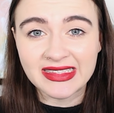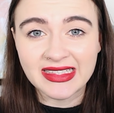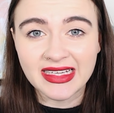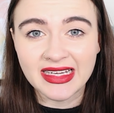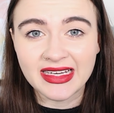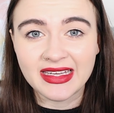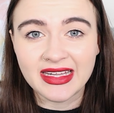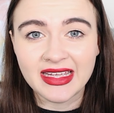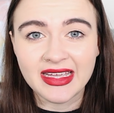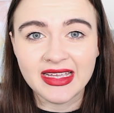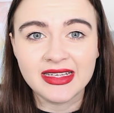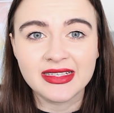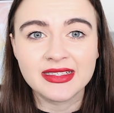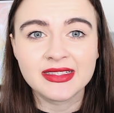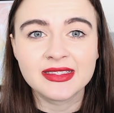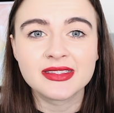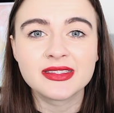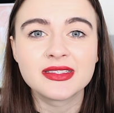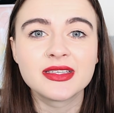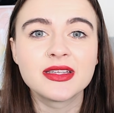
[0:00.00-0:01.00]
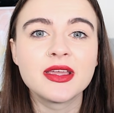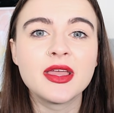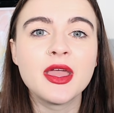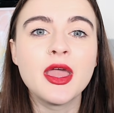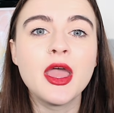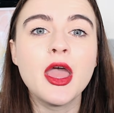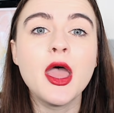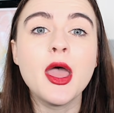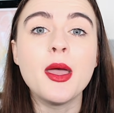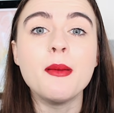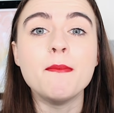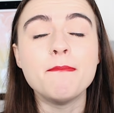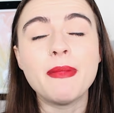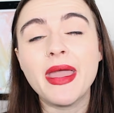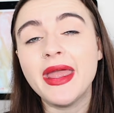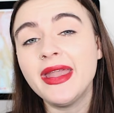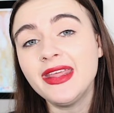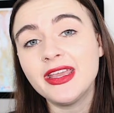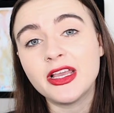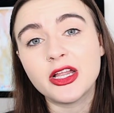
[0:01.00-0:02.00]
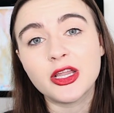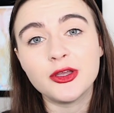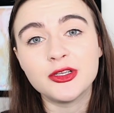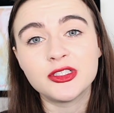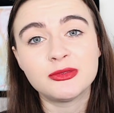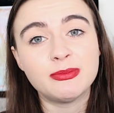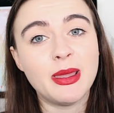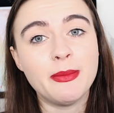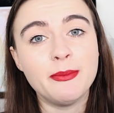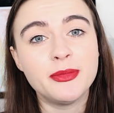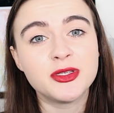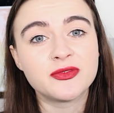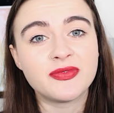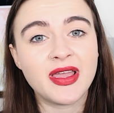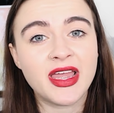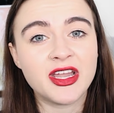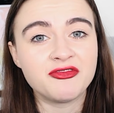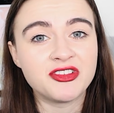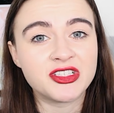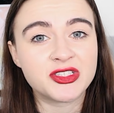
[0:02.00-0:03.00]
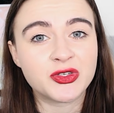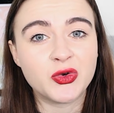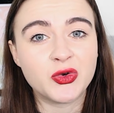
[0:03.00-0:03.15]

sickness. Many close members of Henry's